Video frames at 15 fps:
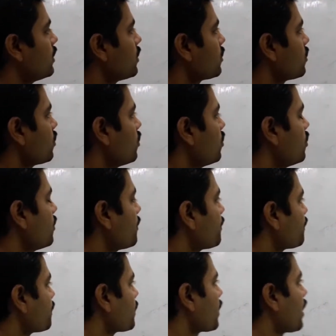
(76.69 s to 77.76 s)
So
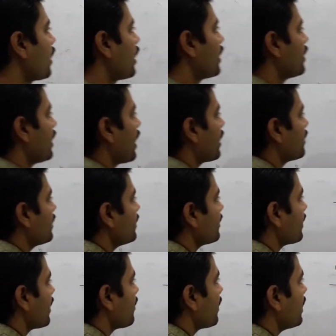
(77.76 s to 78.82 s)
and
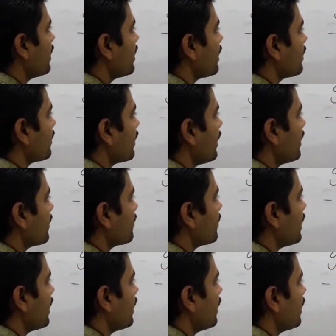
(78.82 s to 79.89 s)
97 is less
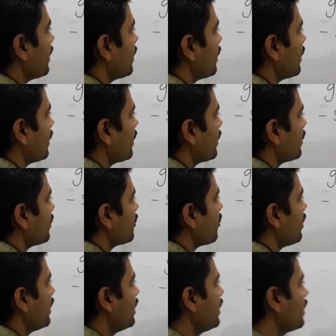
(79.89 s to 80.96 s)
than
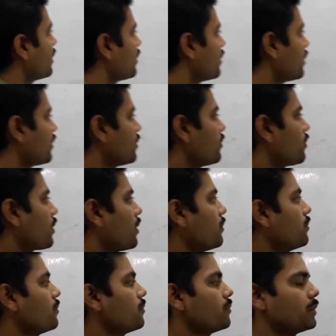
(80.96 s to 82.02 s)
3
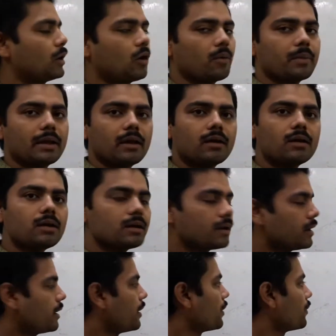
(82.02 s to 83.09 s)
from becoming a
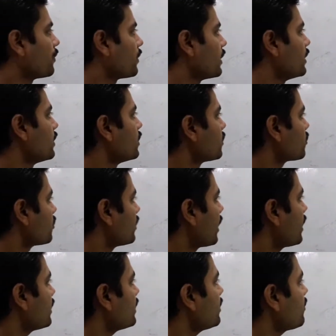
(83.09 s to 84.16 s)
100. So
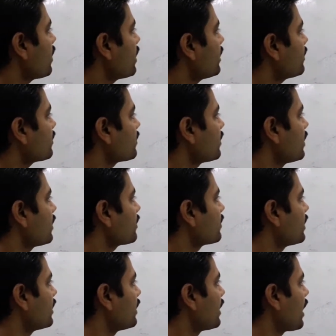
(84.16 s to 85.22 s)
91 is less
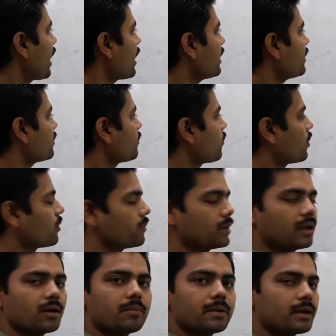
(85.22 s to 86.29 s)
than 9 for
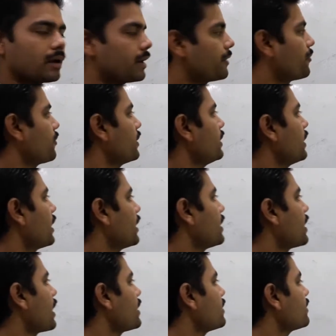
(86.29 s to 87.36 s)
becoming 100, and
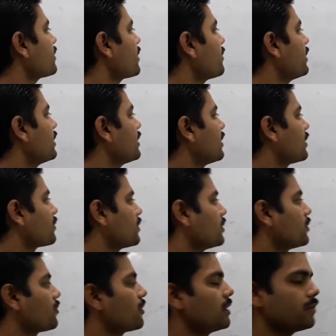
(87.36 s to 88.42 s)
97 is less
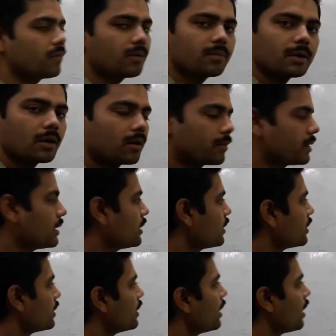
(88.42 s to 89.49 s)
than 3 for becoming
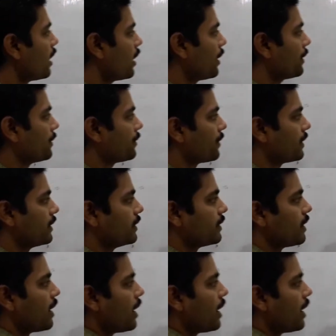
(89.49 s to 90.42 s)
100.